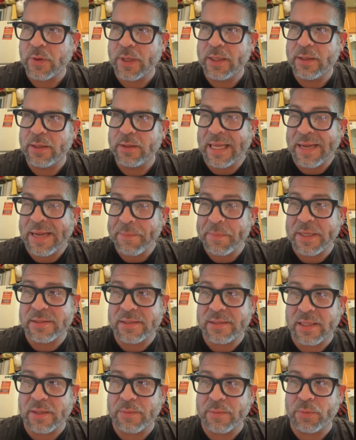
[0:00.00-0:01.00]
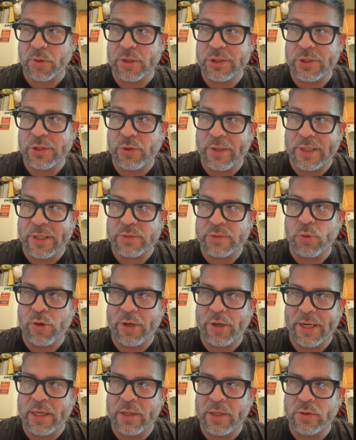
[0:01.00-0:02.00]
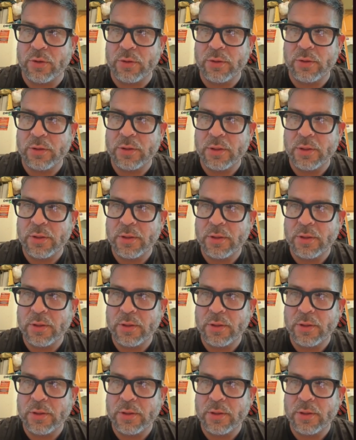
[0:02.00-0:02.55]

Right? That means that the person who has more angle,